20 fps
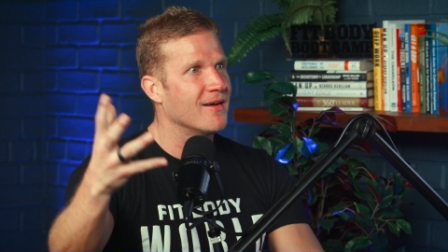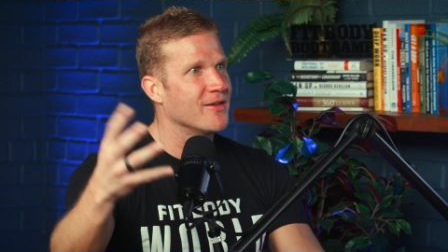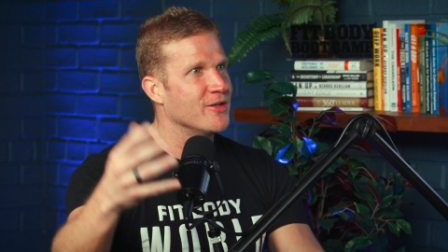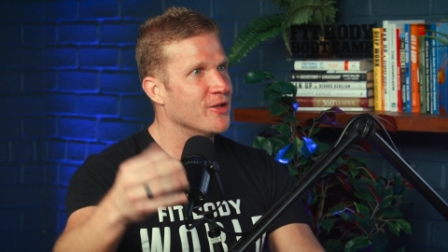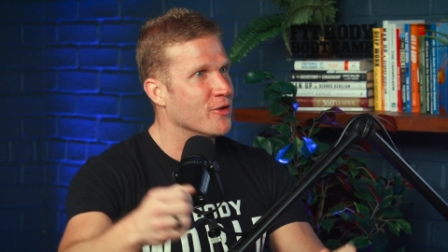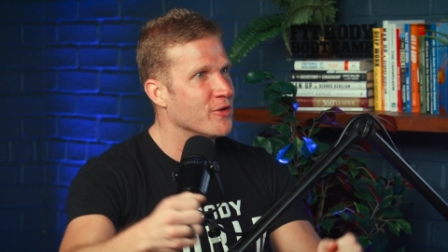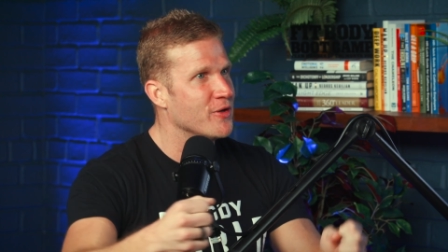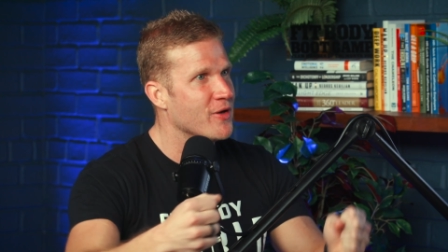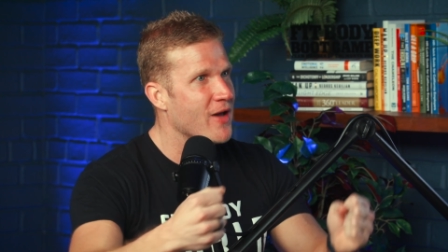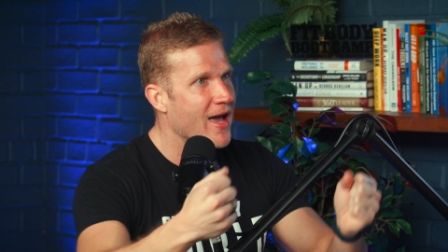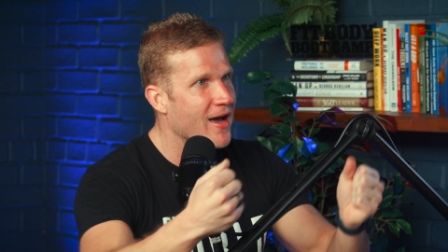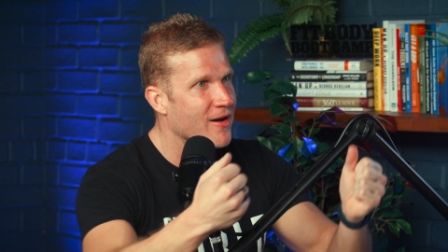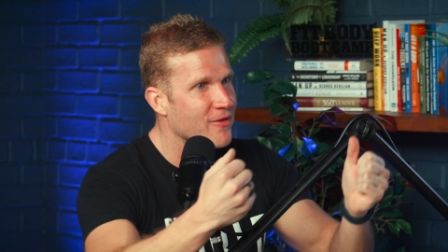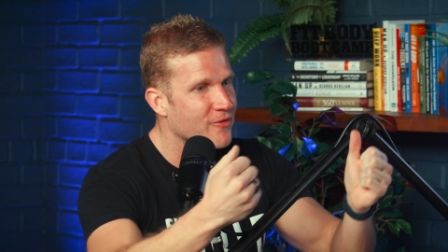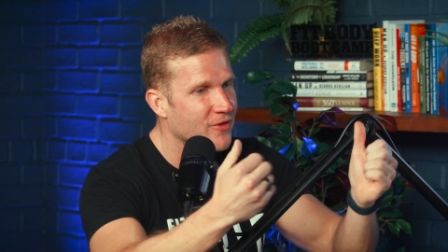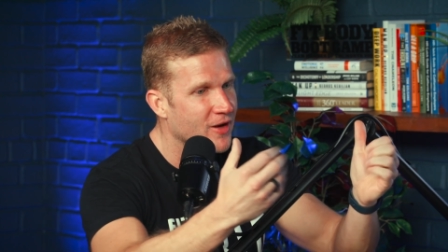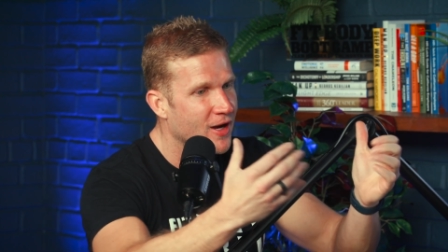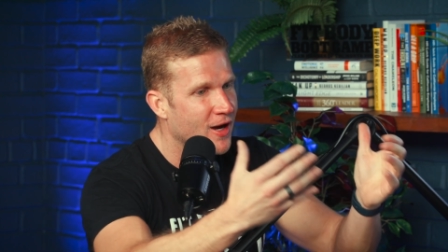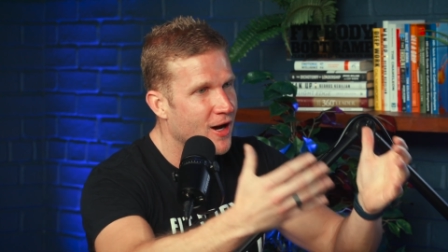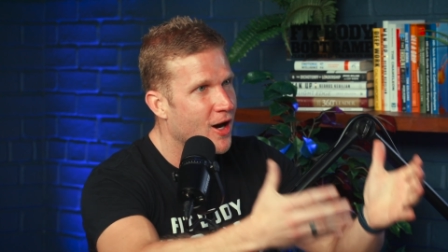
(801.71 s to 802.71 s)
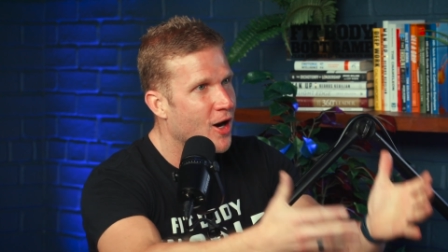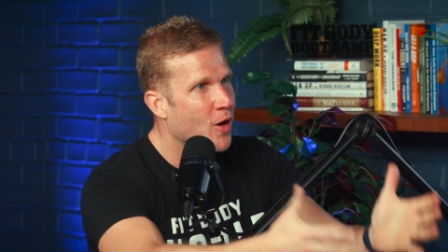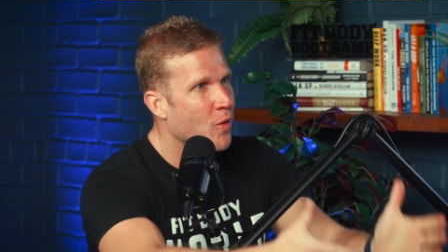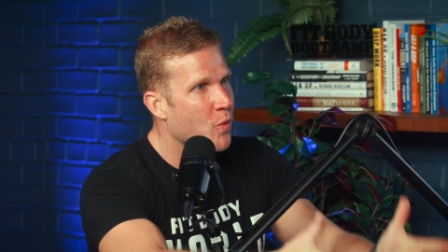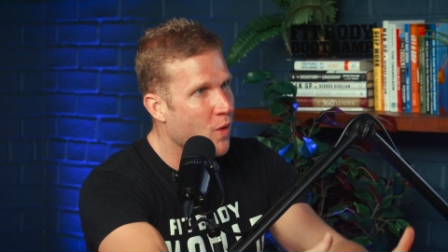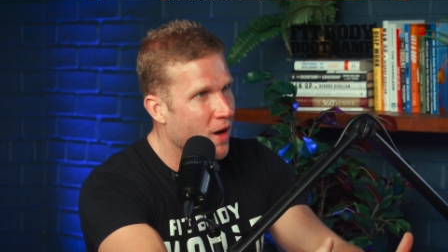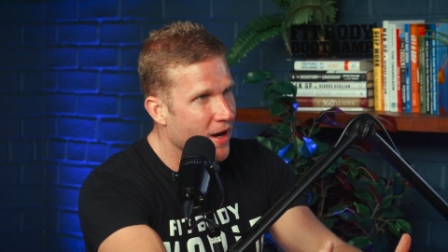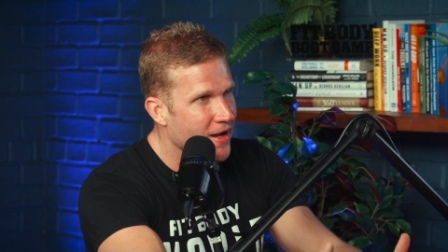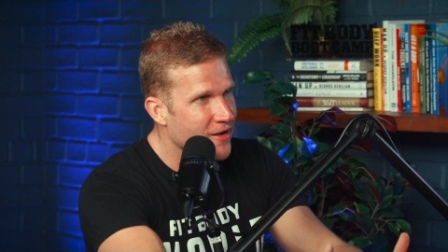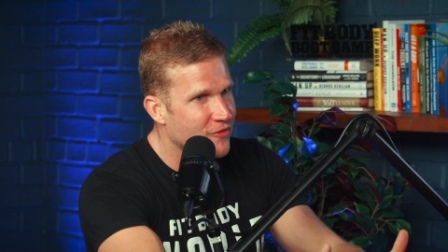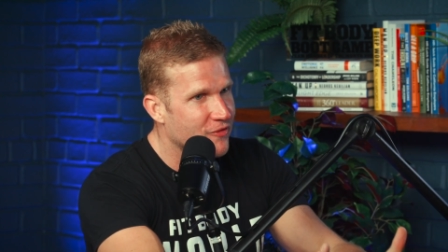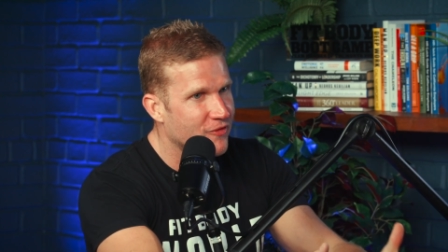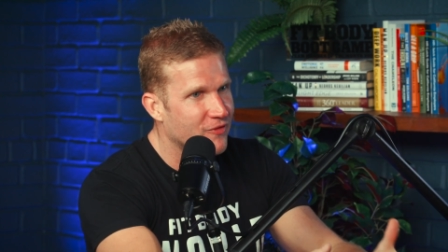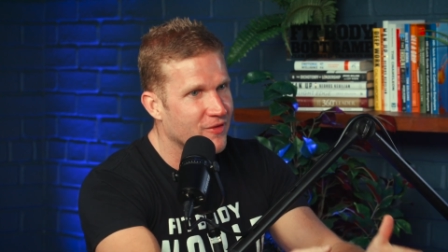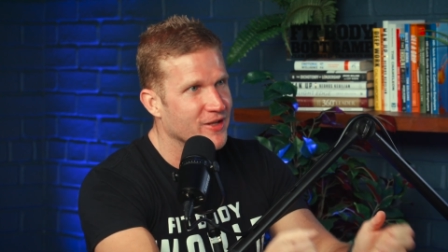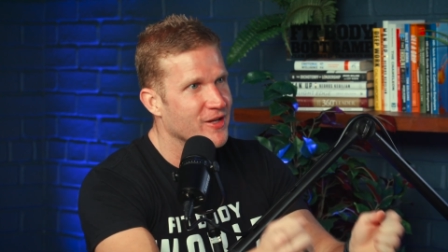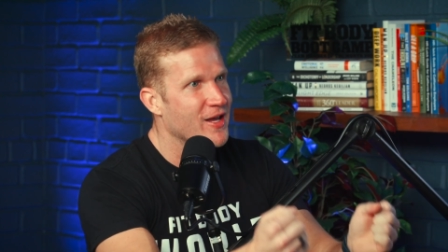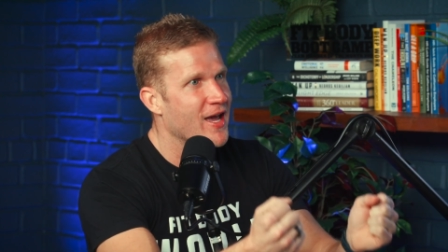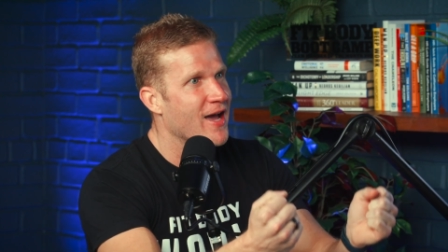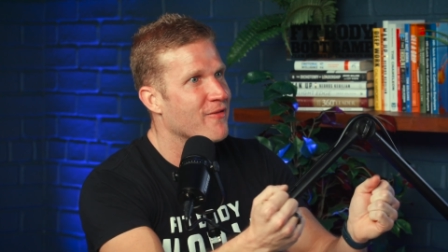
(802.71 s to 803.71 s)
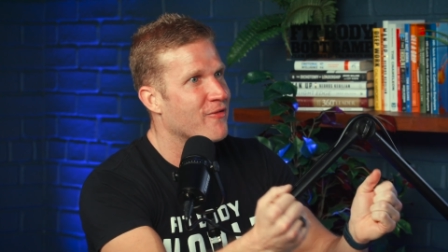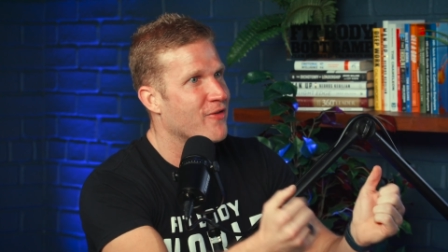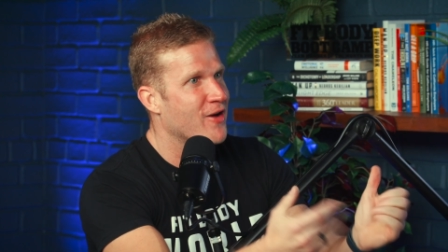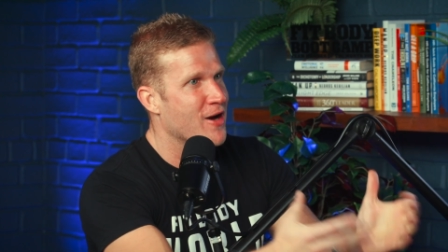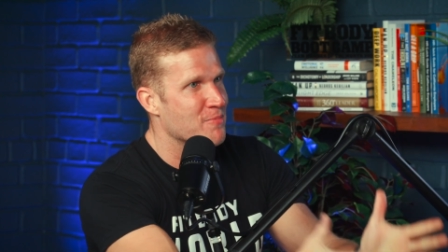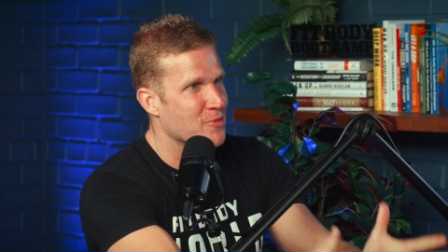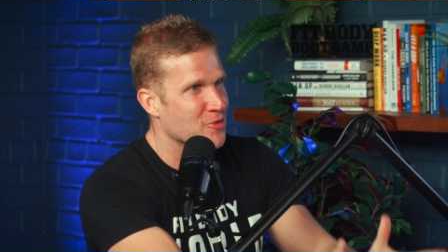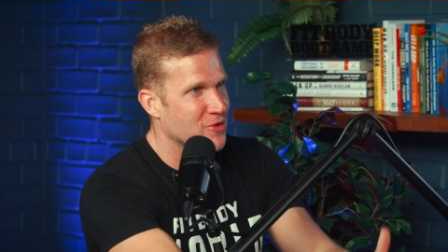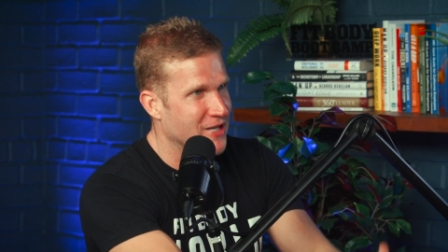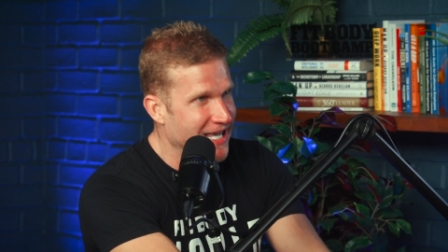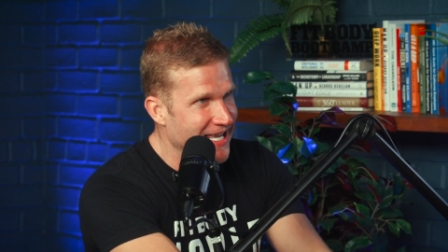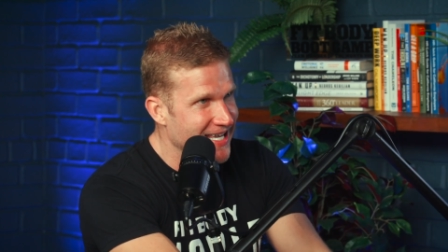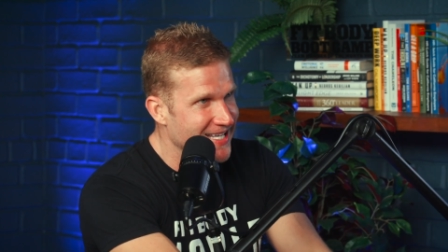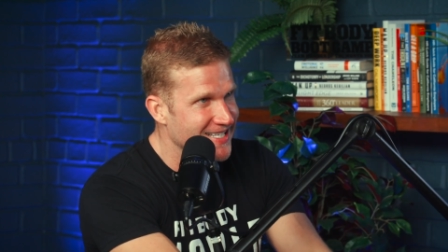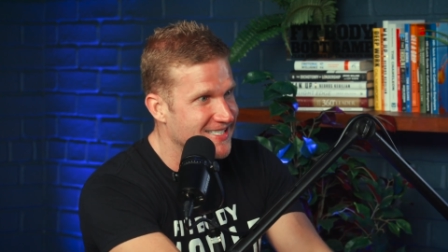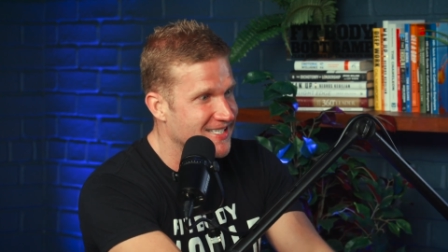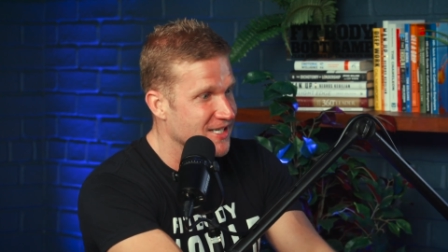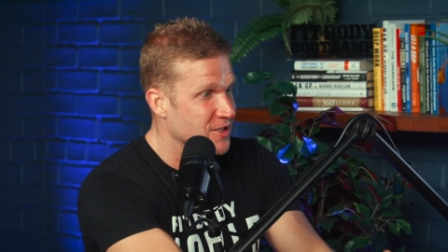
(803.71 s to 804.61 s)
You know, you have a wife and you have a couple kids,